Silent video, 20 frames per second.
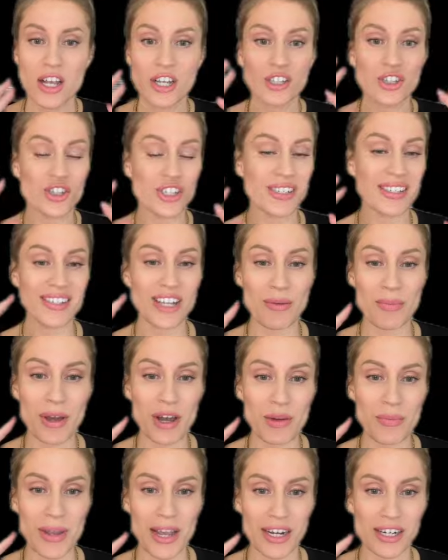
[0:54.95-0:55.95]
She
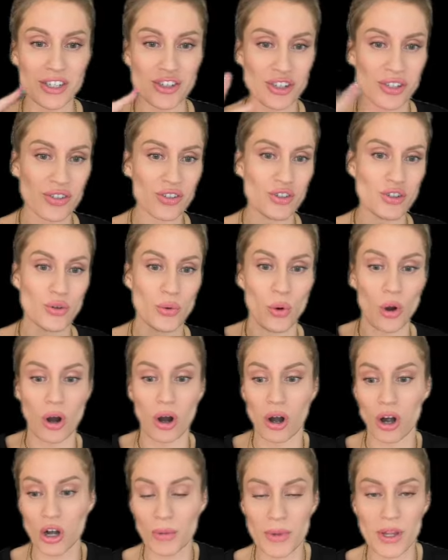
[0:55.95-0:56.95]
somehow manages to
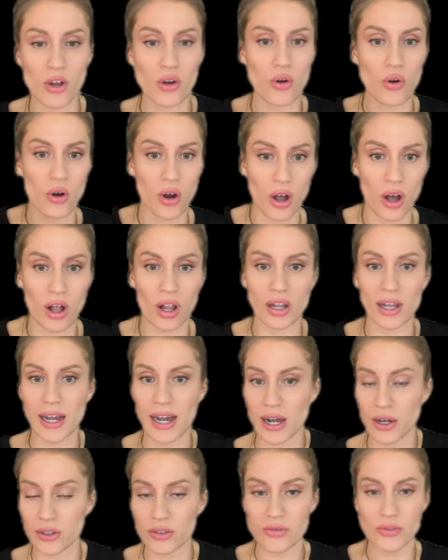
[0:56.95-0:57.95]
army crawl
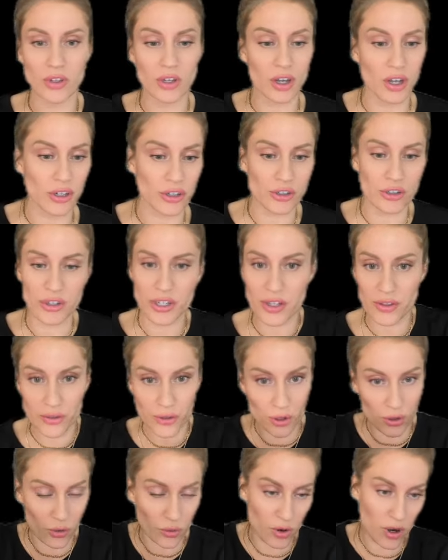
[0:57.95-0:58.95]
out of the underneath
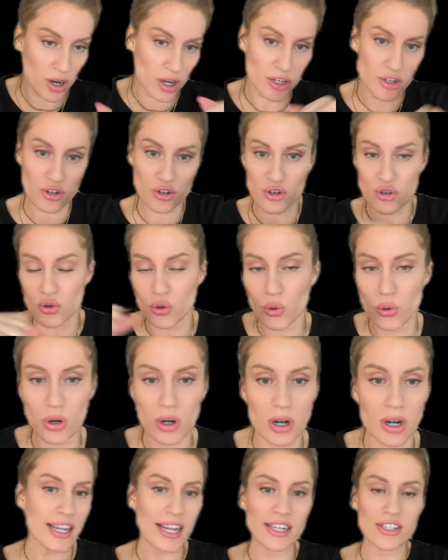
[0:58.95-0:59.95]
garage
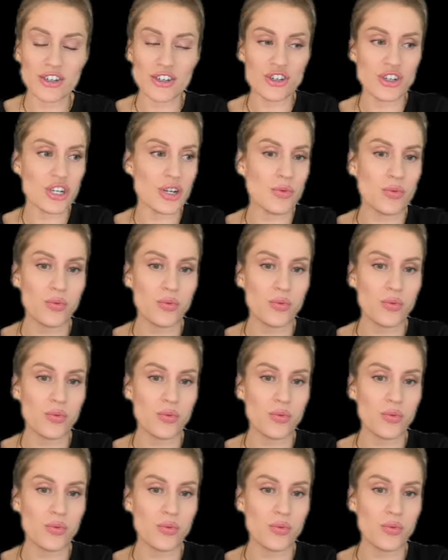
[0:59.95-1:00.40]
door, and she